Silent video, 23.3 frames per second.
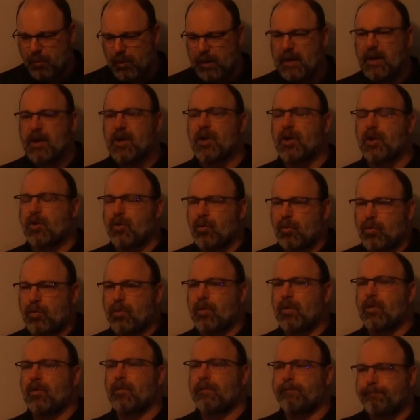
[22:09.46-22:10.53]
British
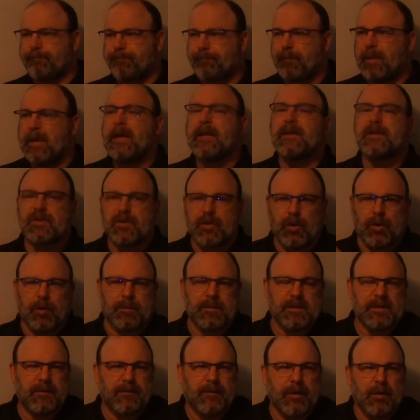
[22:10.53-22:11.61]
peace
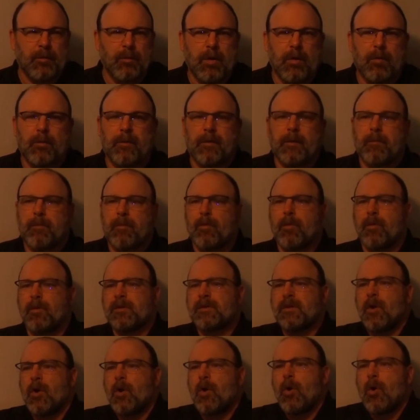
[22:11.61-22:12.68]
terms, if you will, with the
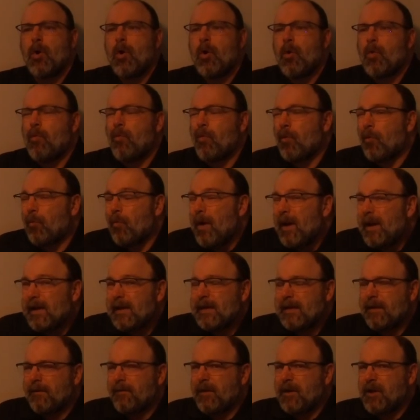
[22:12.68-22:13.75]
Boers were
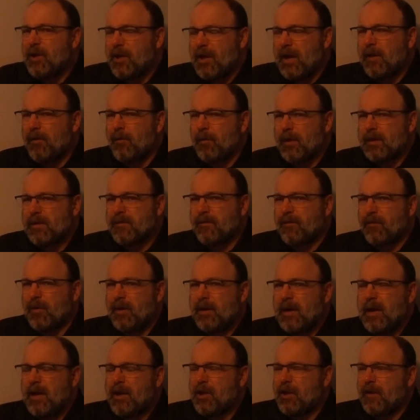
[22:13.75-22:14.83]
relatively generous for a
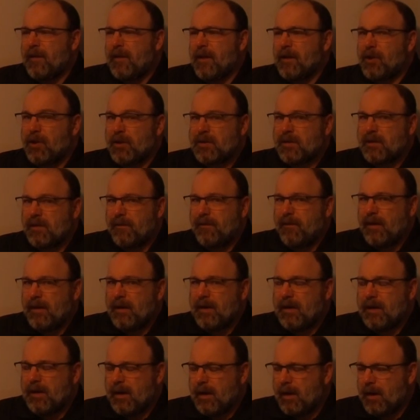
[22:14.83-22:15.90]
nation that just
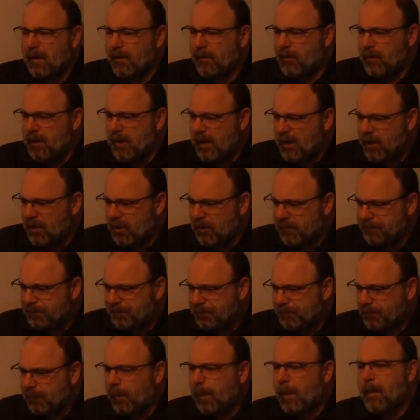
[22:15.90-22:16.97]
defeated another nation.
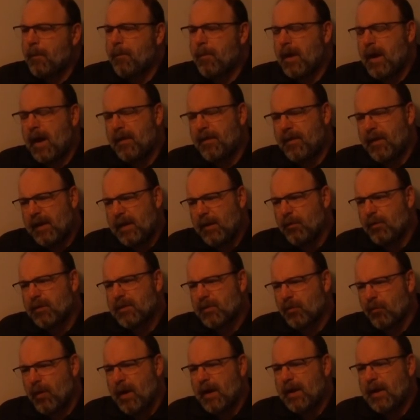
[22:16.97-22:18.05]
But I think it was
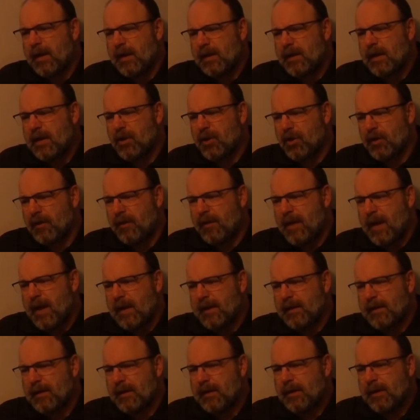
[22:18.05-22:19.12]
a recognition
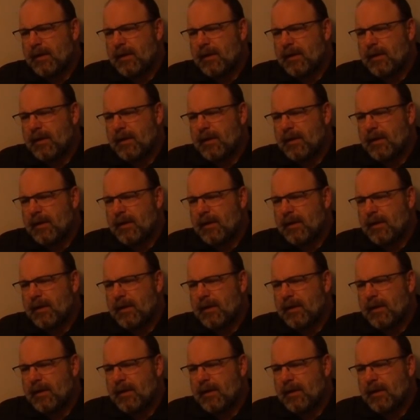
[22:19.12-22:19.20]
that